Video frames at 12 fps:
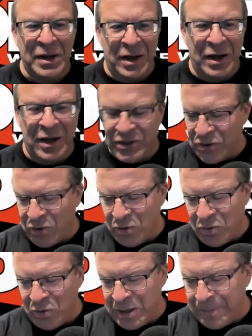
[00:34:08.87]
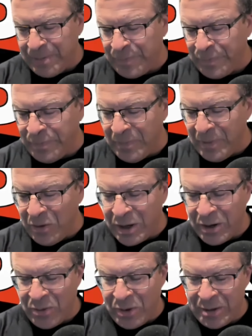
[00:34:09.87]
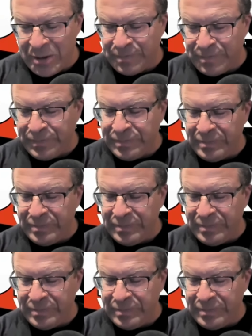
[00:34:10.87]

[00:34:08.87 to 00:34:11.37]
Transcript: You want to